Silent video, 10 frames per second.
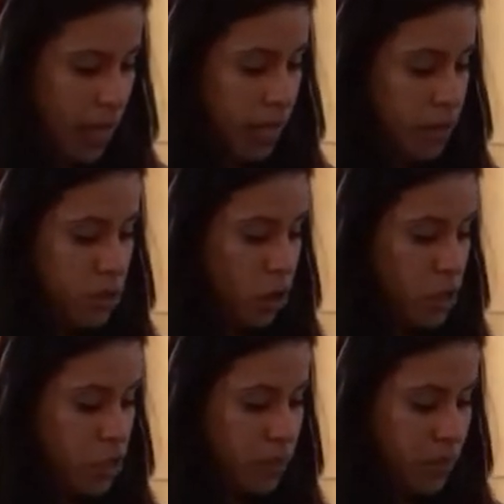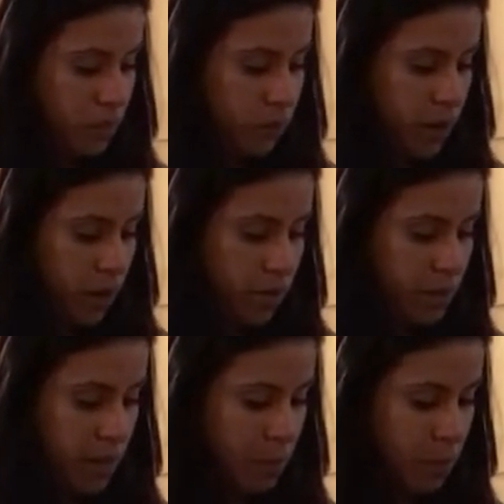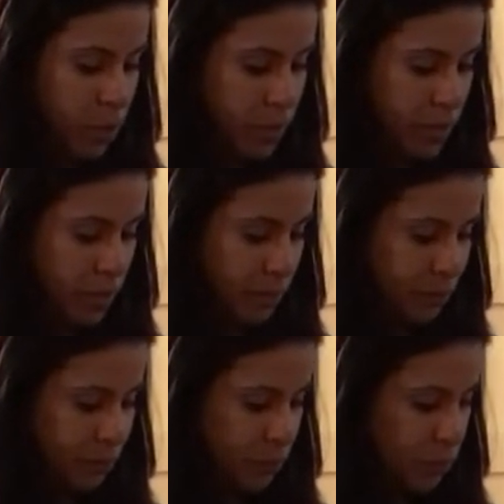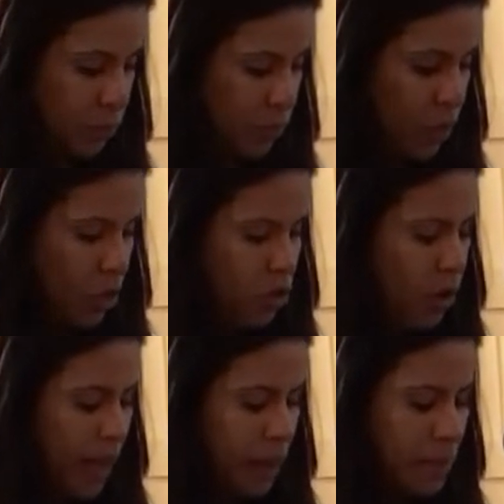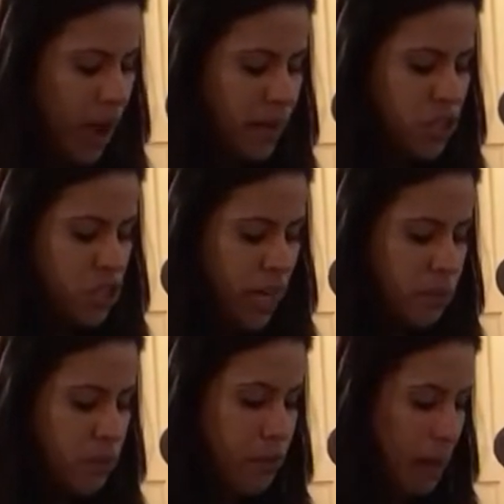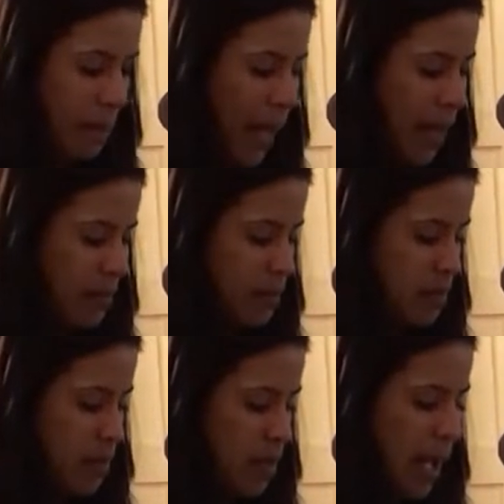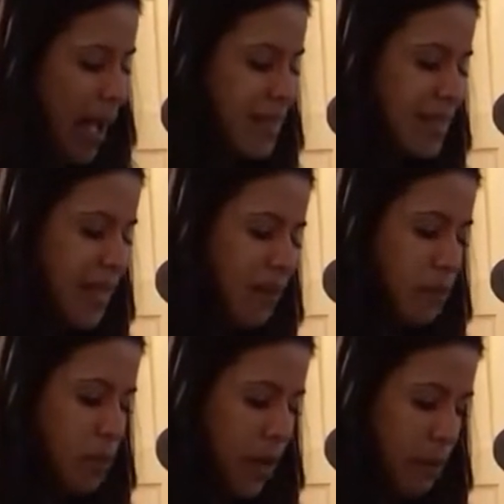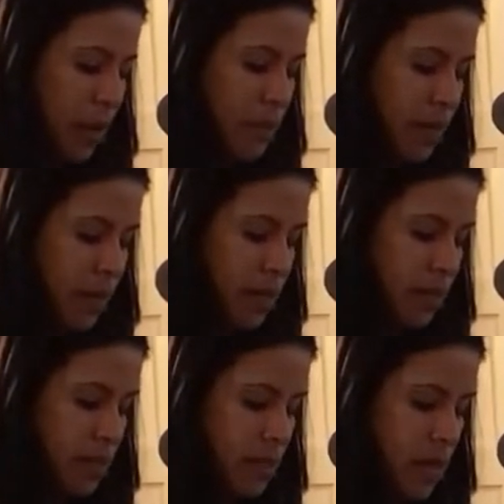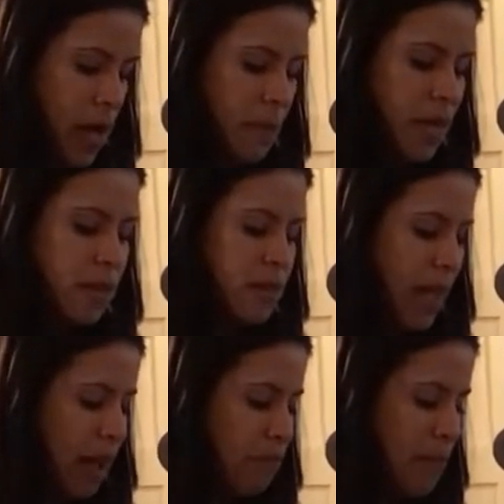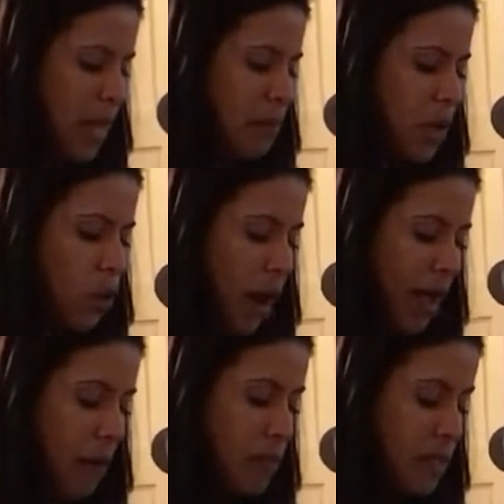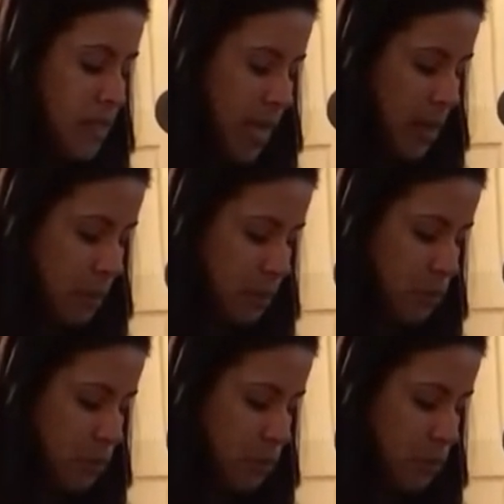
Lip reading: It is hard to believe we are the same person. Though I am not ashamed of my past, I celebrate my beginnings because they have made me who I am today.